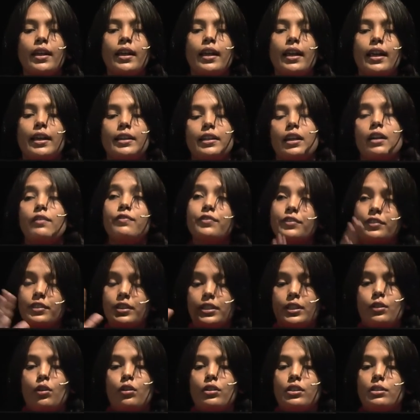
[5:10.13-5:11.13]
And after
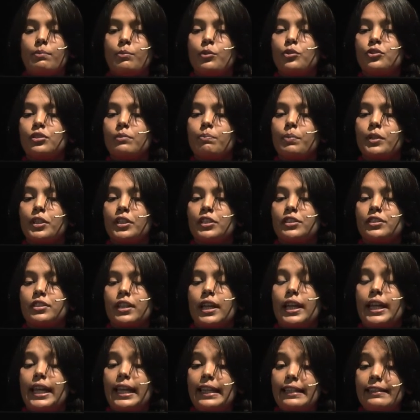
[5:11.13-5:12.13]
the contribution period
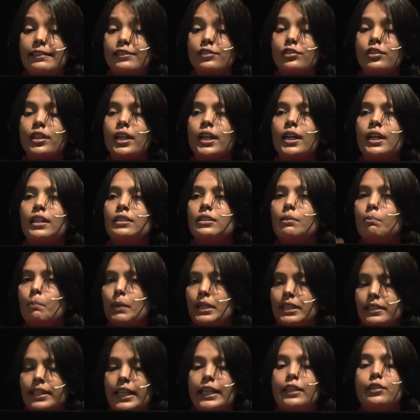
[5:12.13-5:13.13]
ends, the
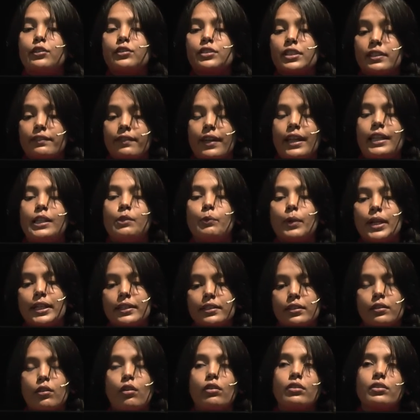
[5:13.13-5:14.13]
maintainers
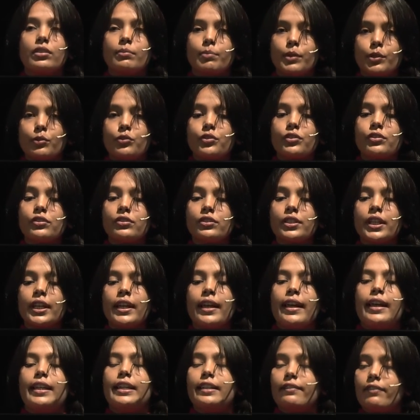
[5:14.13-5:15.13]
evaluate the contributions,
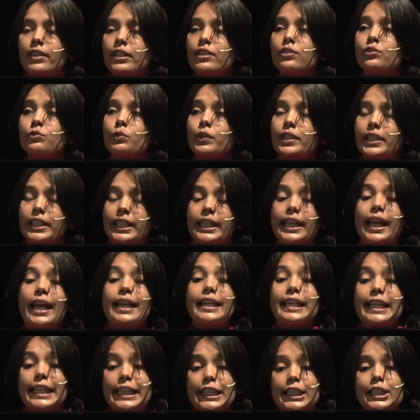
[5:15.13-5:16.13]
and eventually
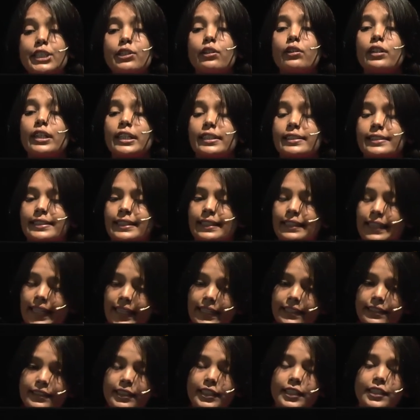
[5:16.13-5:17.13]
an intern is
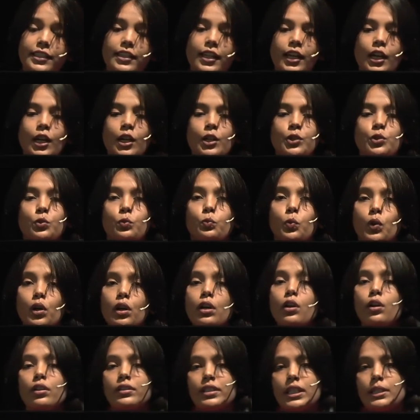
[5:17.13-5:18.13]
selected to
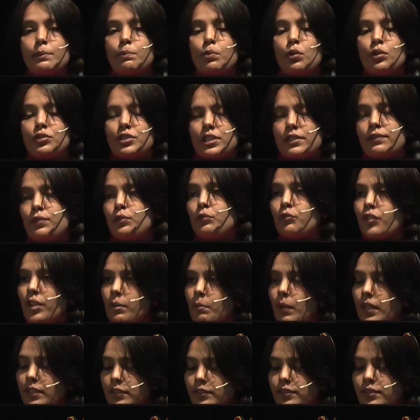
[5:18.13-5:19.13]
work on that project for three
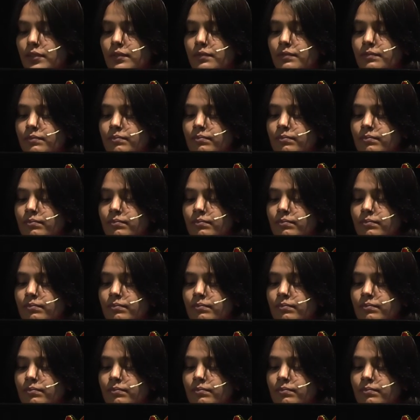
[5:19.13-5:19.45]
months.